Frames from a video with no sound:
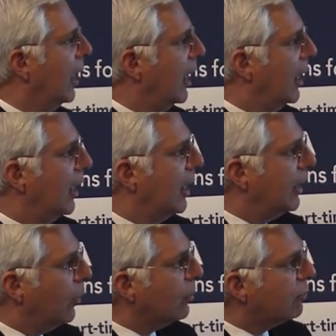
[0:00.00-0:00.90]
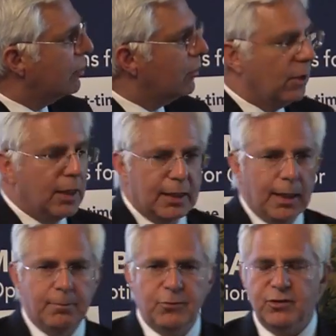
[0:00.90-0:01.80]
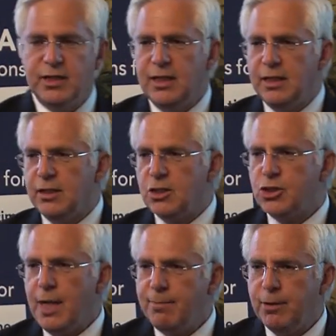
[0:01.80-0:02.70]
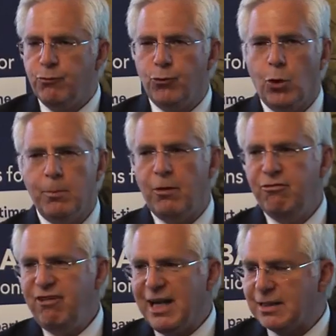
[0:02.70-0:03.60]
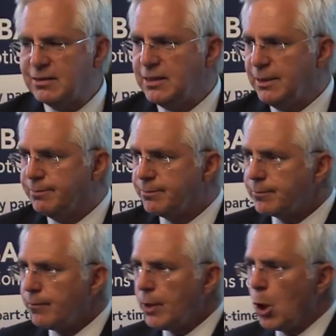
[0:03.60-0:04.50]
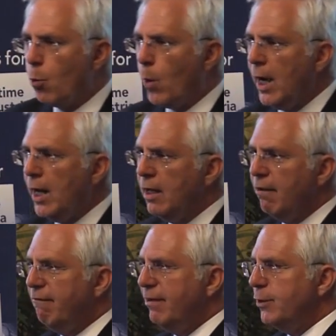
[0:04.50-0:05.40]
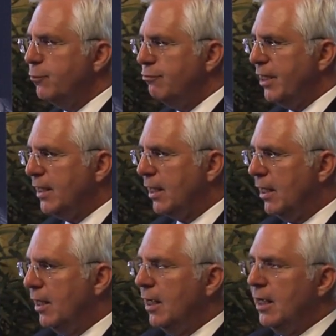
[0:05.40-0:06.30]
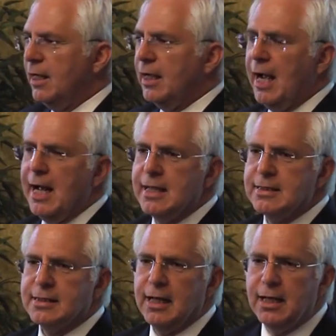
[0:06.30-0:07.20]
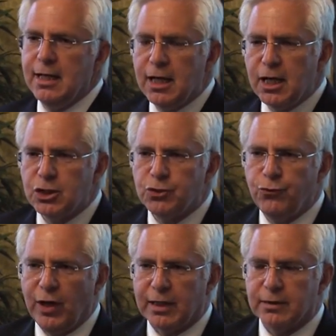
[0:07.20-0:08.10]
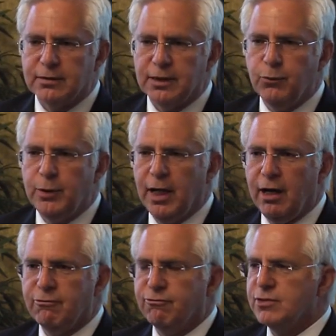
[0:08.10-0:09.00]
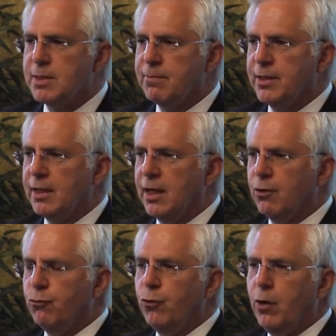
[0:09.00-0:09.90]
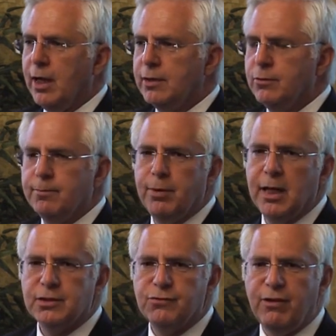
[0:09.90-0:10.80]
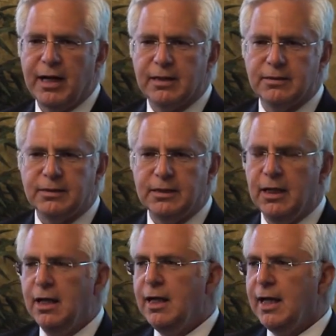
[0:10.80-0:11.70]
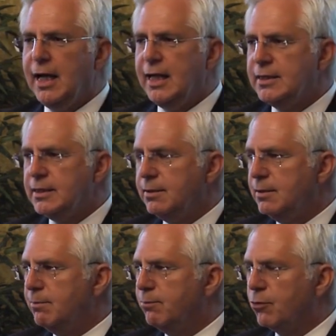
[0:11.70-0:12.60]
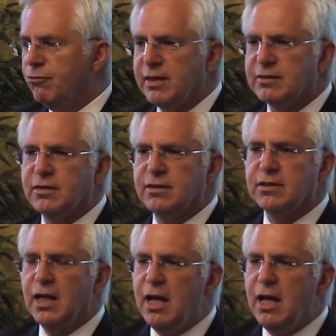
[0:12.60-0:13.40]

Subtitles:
It also comes in the shape and form of faculty. While WU Vienna has a large faculty, we have something like 400 plus faculty, 80 professors,